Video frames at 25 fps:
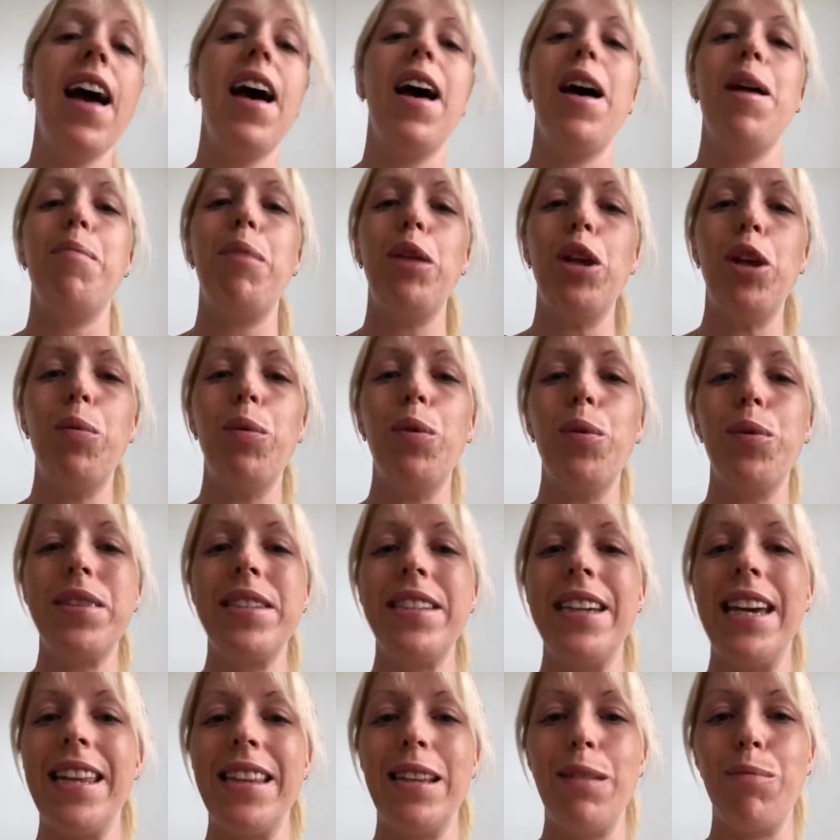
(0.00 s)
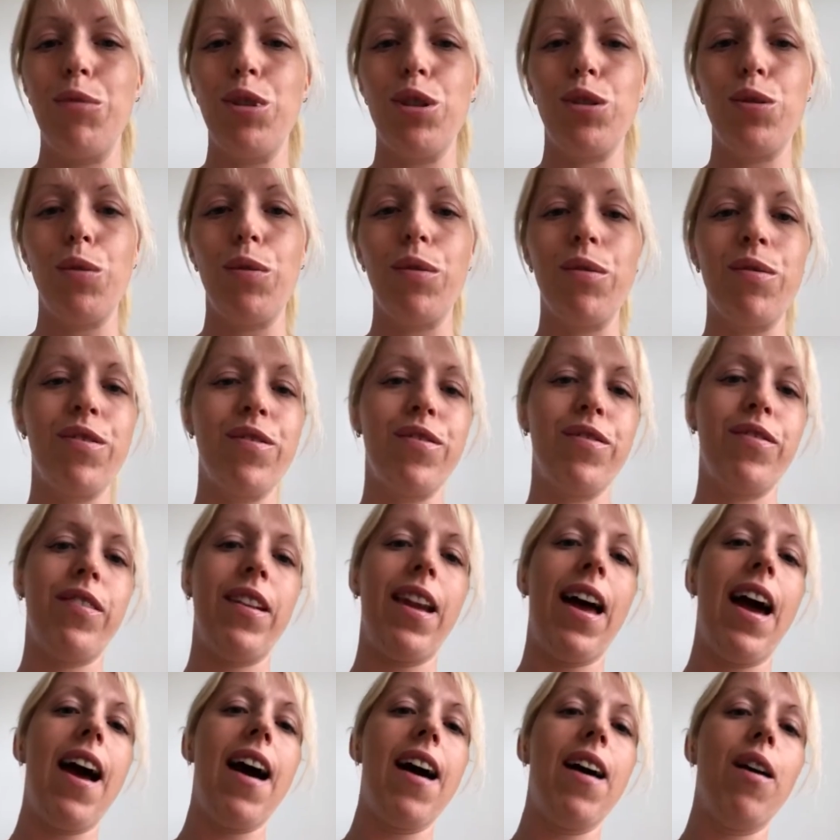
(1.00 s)
But you will see them just sort of
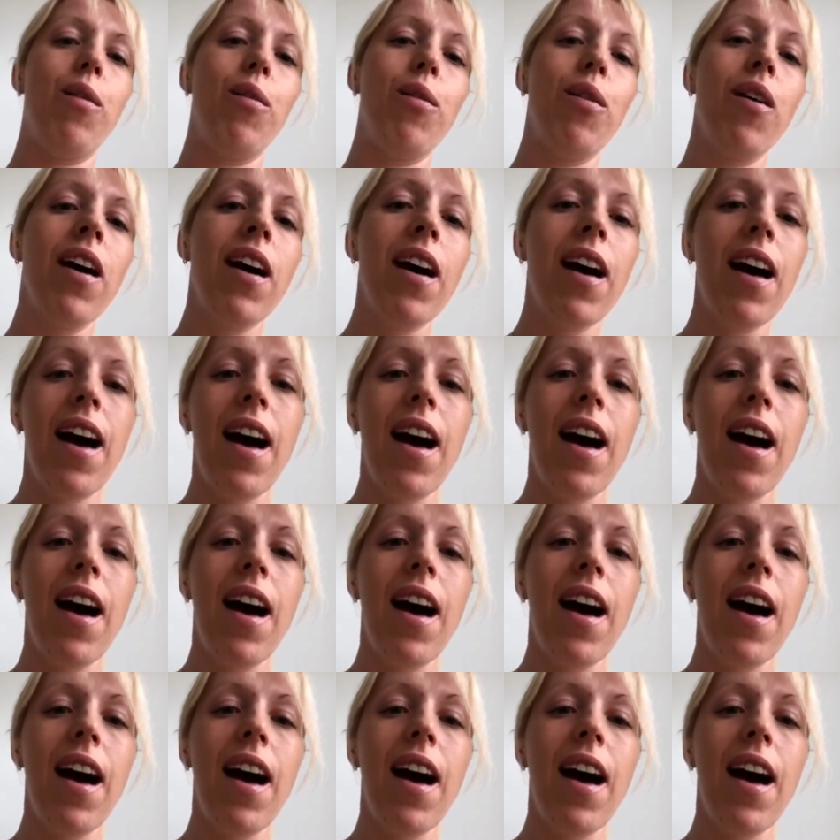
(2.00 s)
flat out,